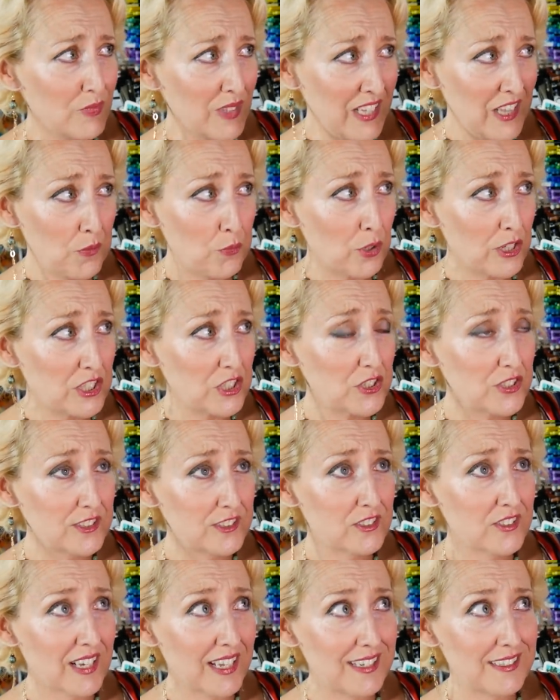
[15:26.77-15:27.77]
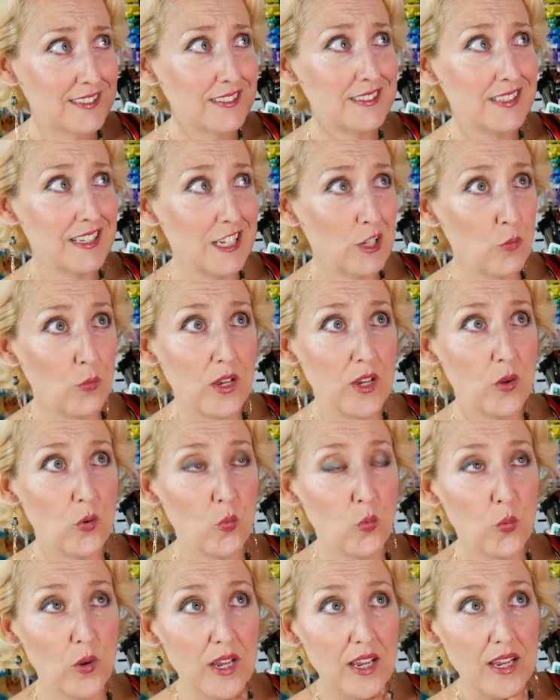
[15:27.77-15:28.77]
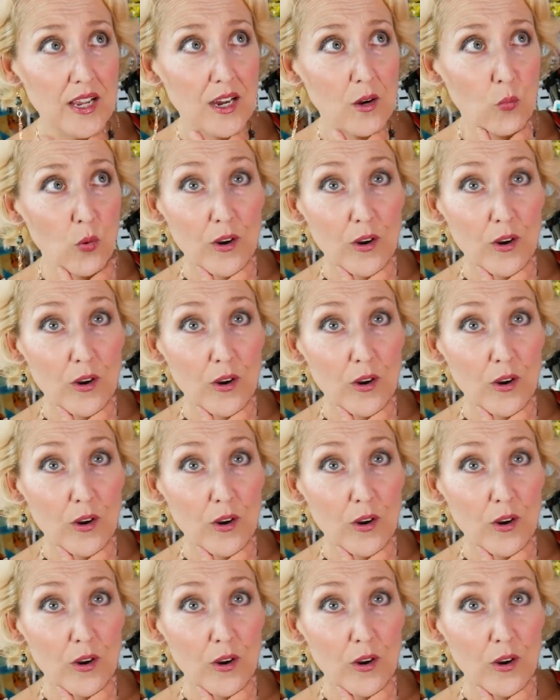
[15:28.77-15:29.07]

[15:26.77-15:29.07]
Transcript: And the printer is just kind of sitting, we, we, uh,